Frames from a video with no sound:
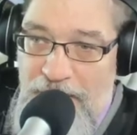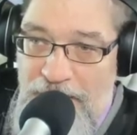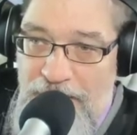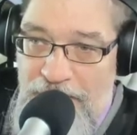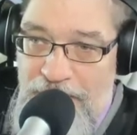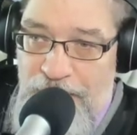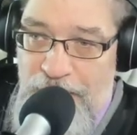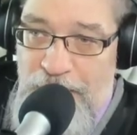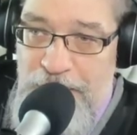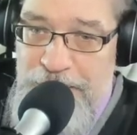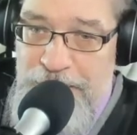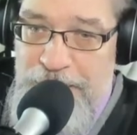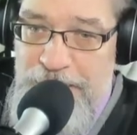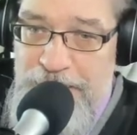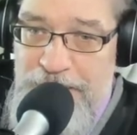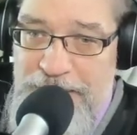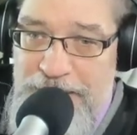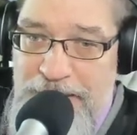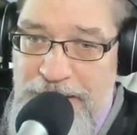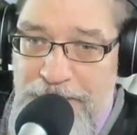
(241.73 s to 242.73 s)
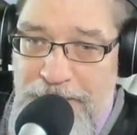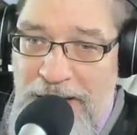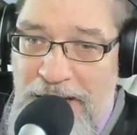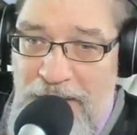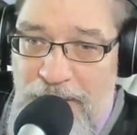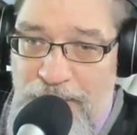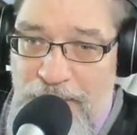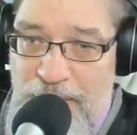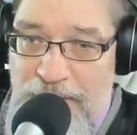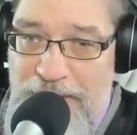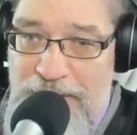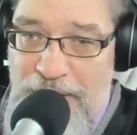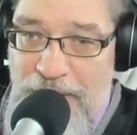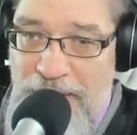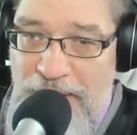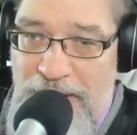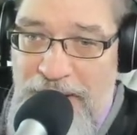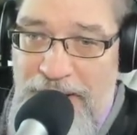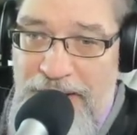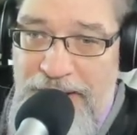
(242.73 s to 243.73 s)
First used in the battle for
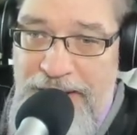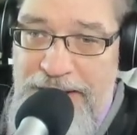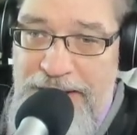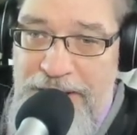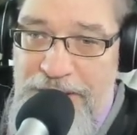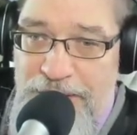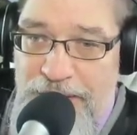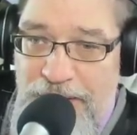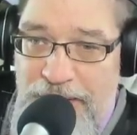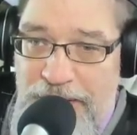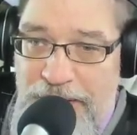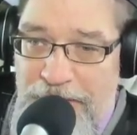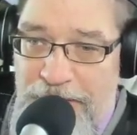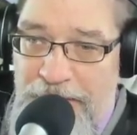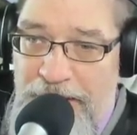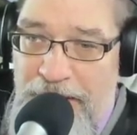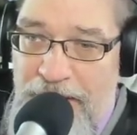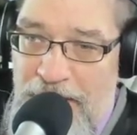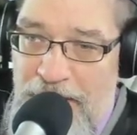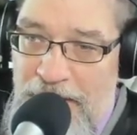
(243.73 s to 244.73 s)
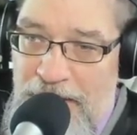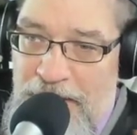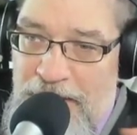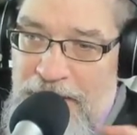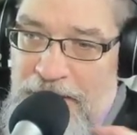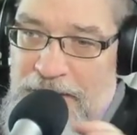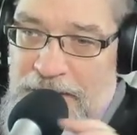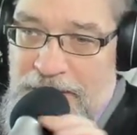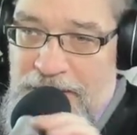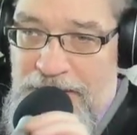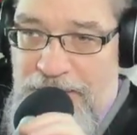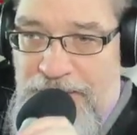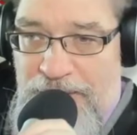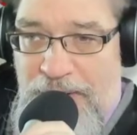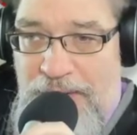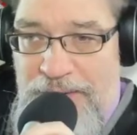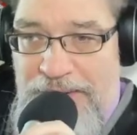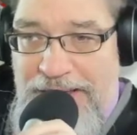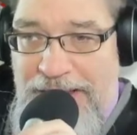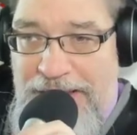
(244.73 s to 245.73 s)
Derna in eastern Libya, the
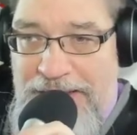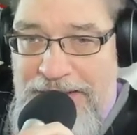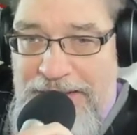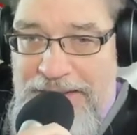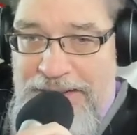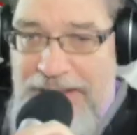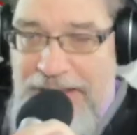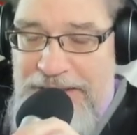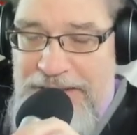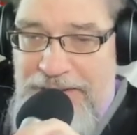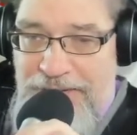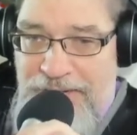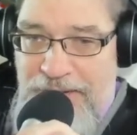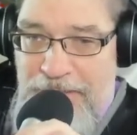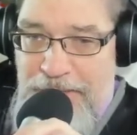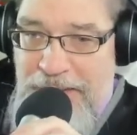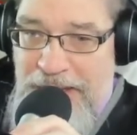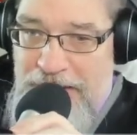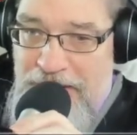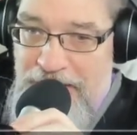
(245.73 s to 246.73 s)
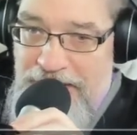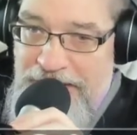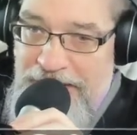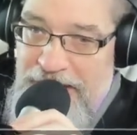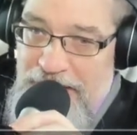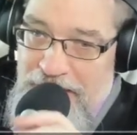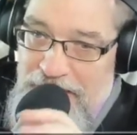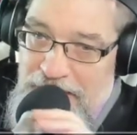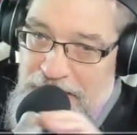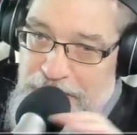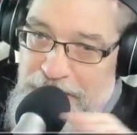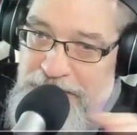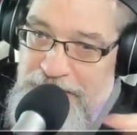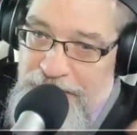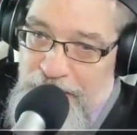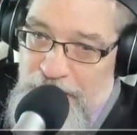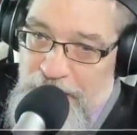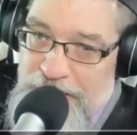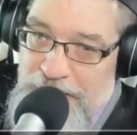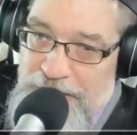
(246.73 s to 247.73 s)
drones had a decisive impact on the outcome as
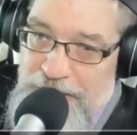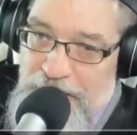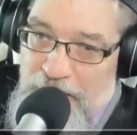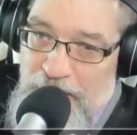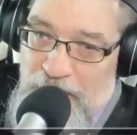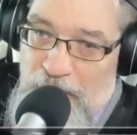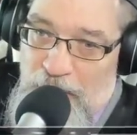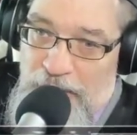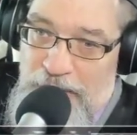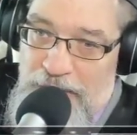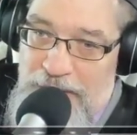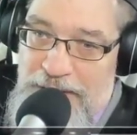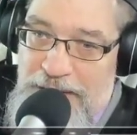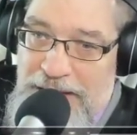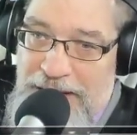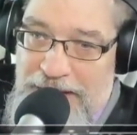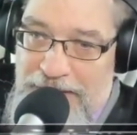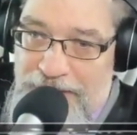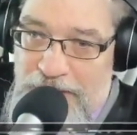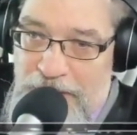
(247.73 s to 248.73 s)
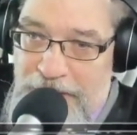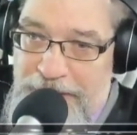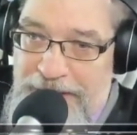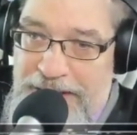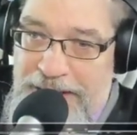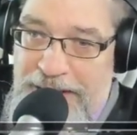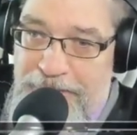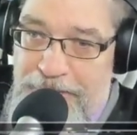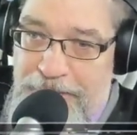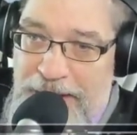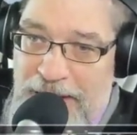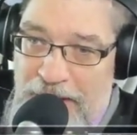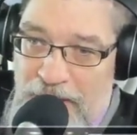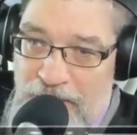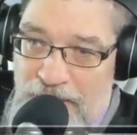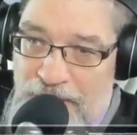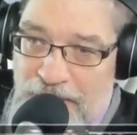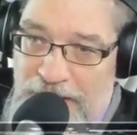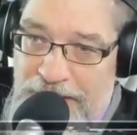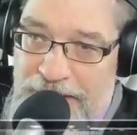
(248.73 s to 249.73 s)
forces loyal to Haftar
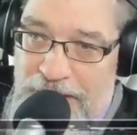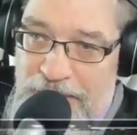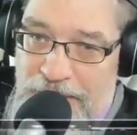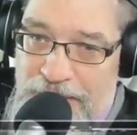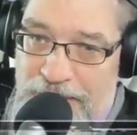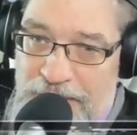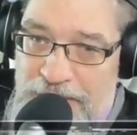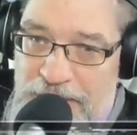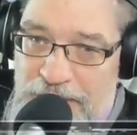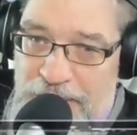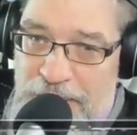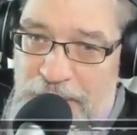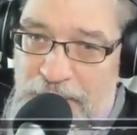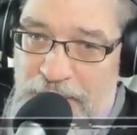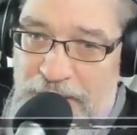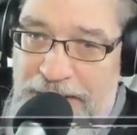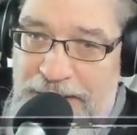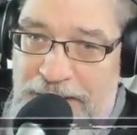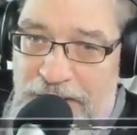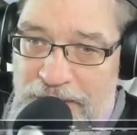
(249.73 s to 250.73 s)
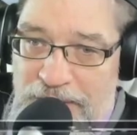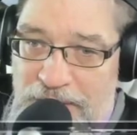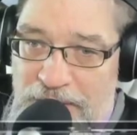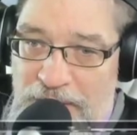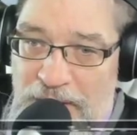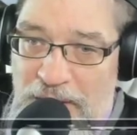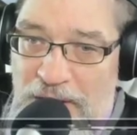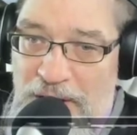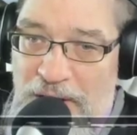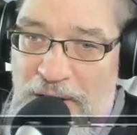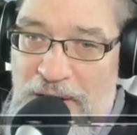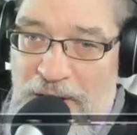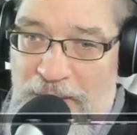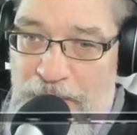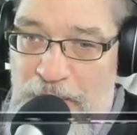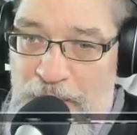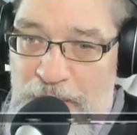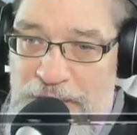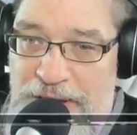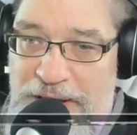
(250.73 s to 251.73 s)
battled fighters from the Shura Council of
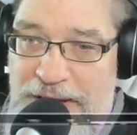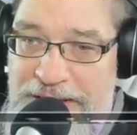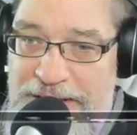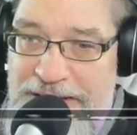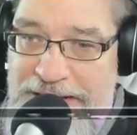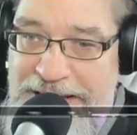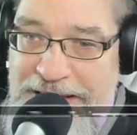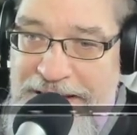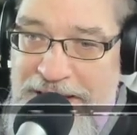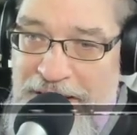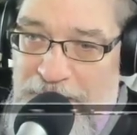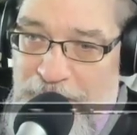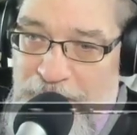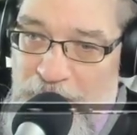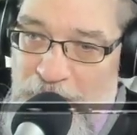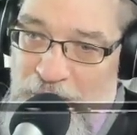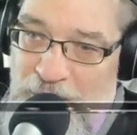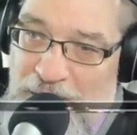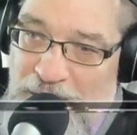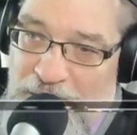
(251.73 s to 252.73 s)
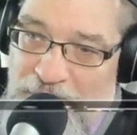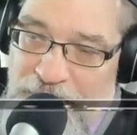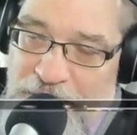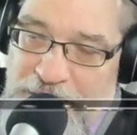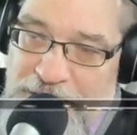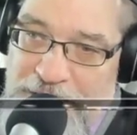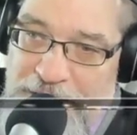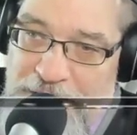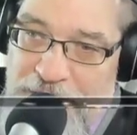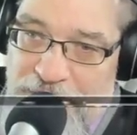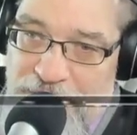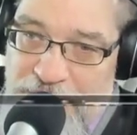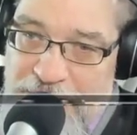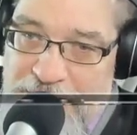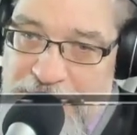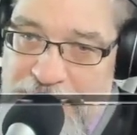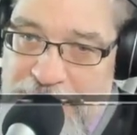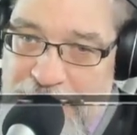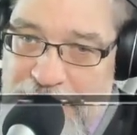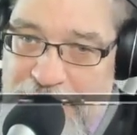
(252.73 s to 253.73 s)
Mujahideen in a brutal confrontation for the
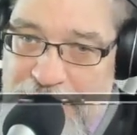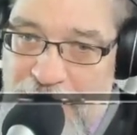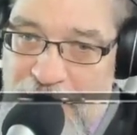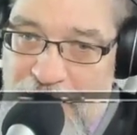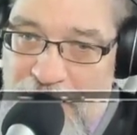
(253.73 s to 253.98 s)
city.